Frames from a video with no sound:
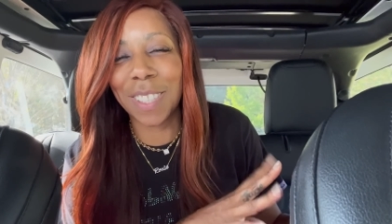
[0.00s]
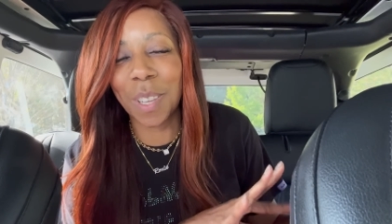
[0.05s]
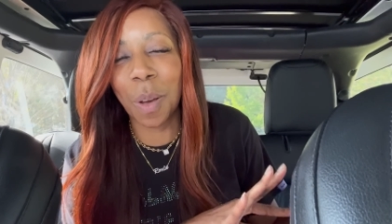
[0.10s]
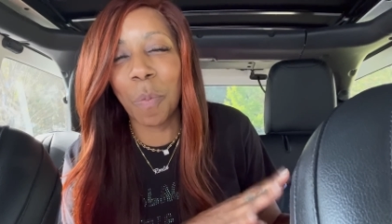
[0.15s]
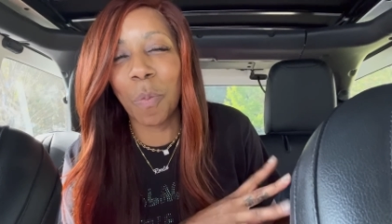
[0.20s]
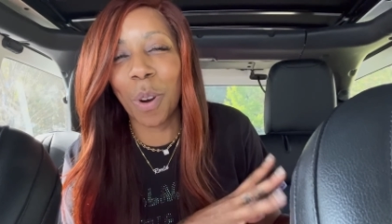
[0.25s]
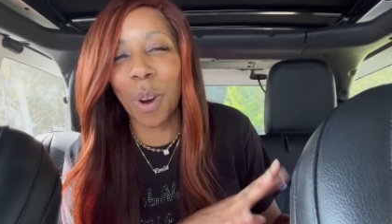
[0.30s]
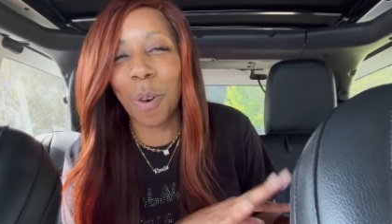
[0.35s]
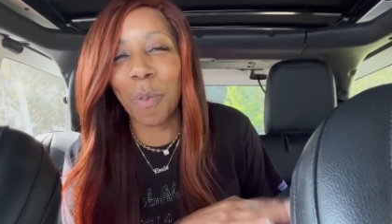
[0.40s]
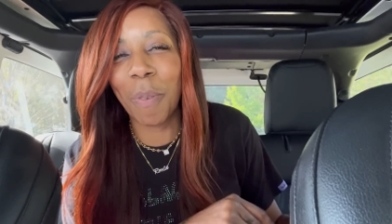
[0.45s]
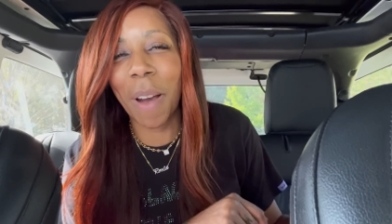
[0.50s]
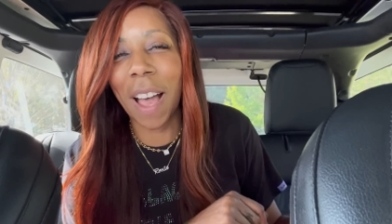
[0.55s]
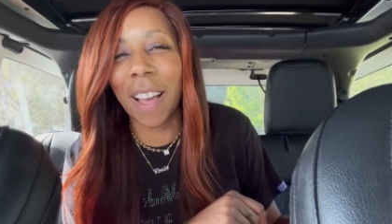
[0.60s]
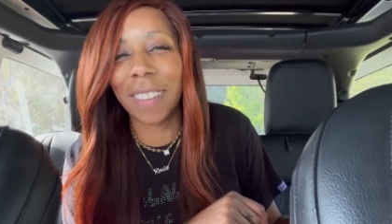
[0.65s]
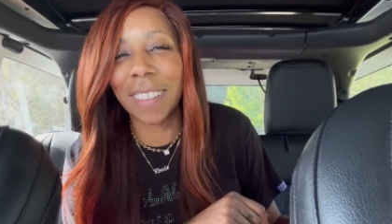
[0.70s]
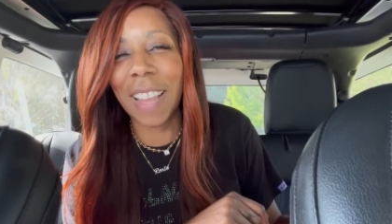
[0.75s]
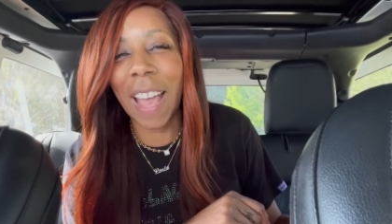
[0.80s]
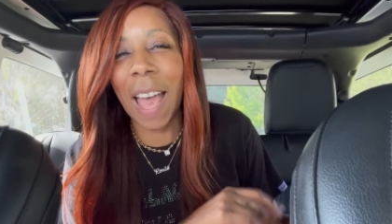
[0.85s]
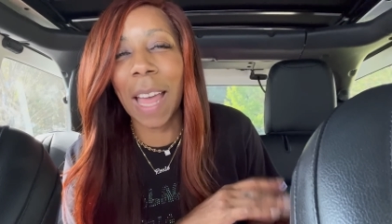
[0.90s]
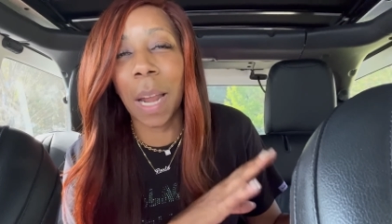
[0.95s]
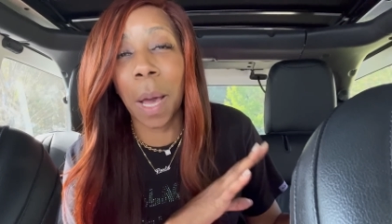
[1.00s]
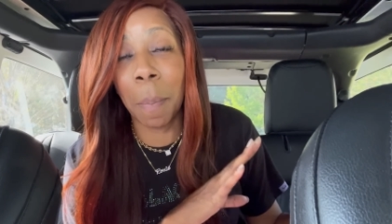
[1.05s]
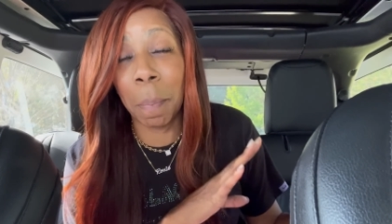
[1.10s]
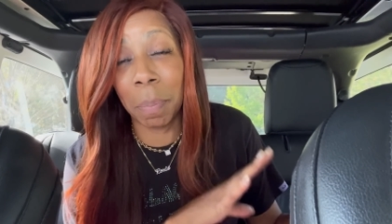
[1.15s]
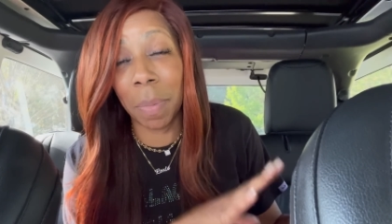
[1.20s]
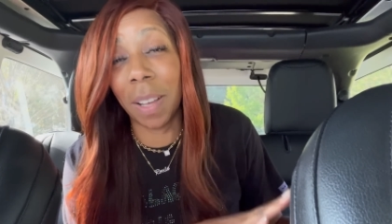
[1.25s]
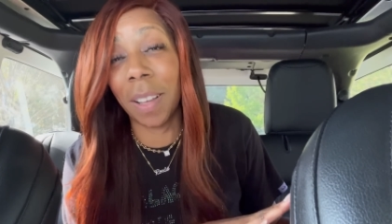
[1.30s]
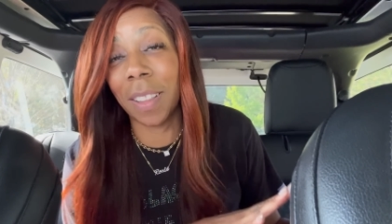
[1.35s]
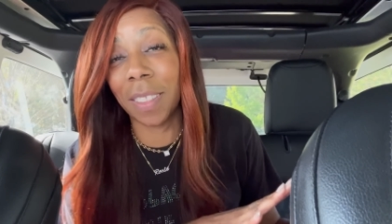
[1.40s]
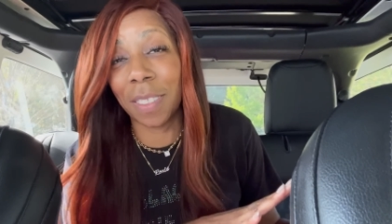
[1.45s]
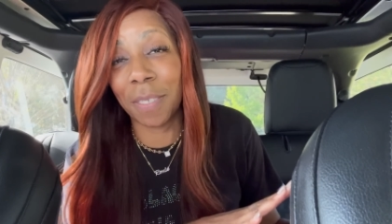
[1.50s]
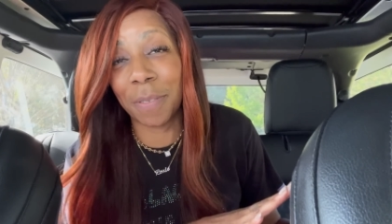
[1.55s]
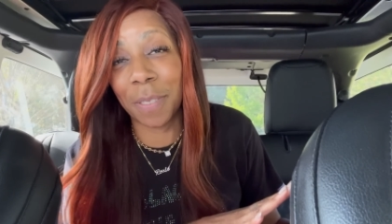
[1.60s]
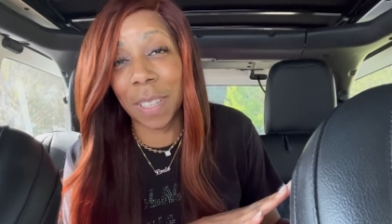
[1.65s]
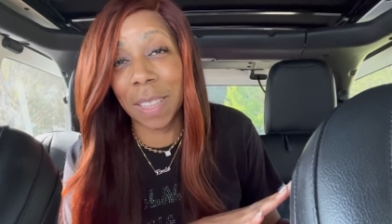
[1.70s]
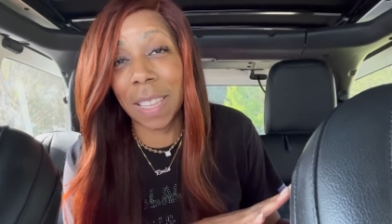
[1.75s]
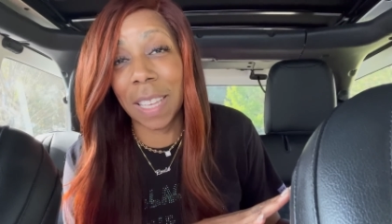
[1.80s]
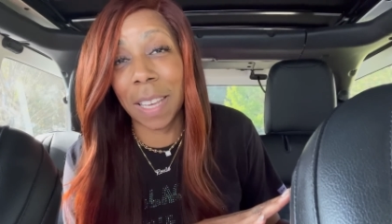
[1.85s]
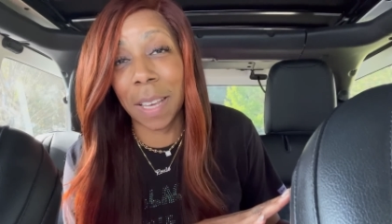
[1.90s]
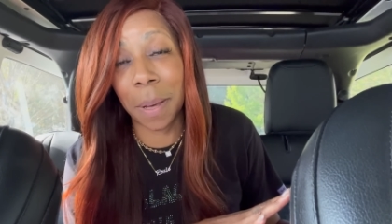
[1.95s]
somewhere around that a month
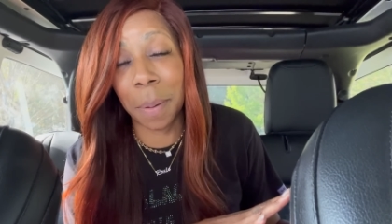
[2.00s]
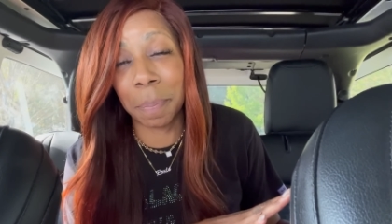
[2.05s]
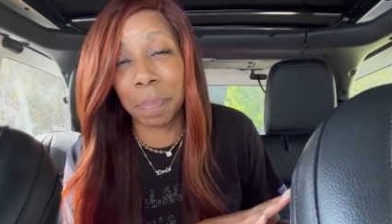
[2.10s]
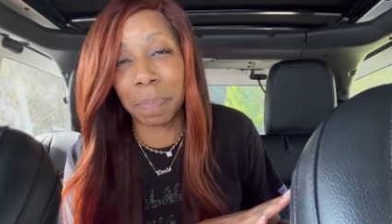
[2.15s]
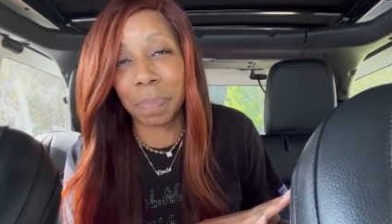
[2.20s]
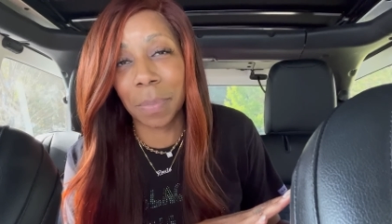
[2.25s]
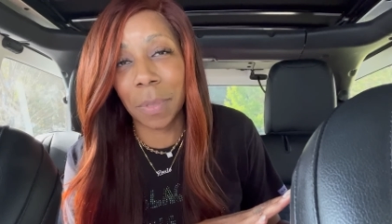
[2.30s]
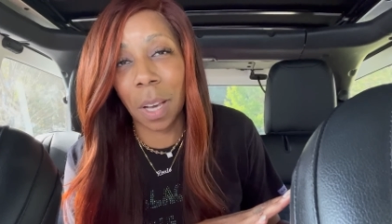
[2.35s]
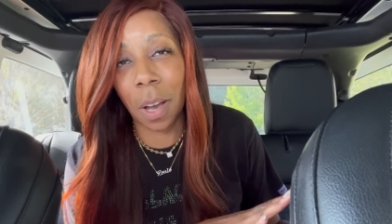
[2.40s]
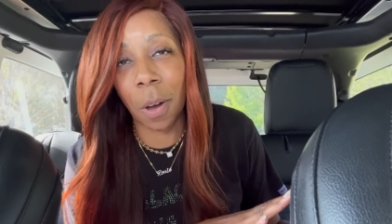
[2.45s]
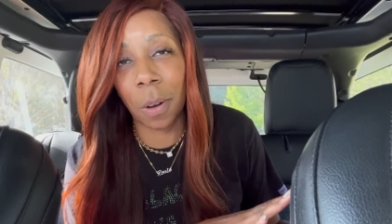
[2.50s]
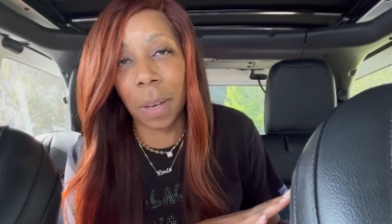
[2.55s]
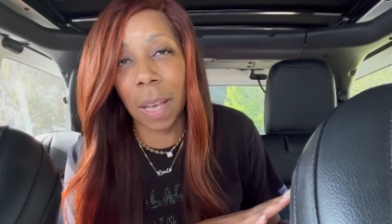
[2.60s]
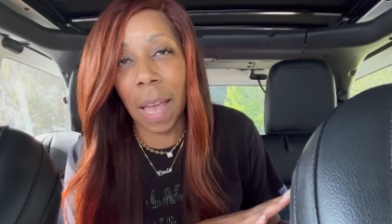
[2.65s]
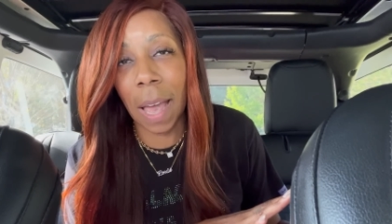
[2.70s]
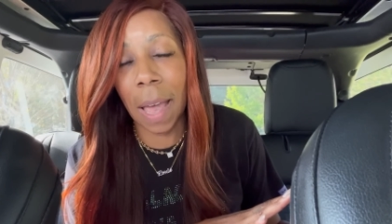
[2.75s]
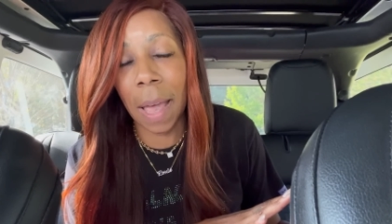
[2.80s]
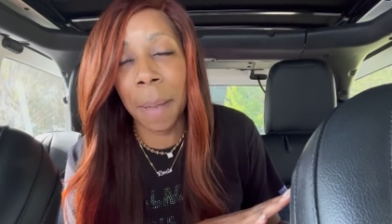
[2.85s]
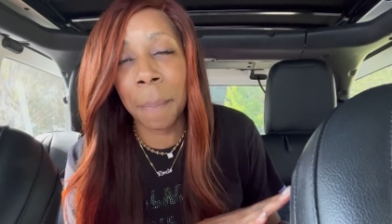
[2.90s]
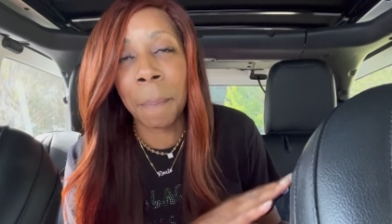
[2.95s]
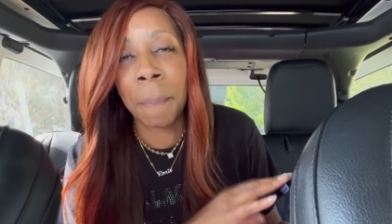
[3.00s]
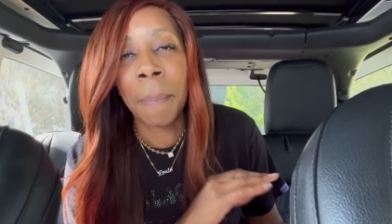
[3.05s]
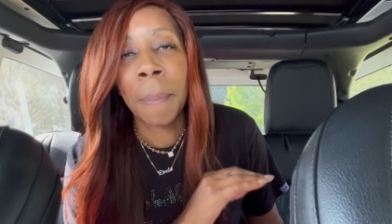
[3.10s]
for them. Okay.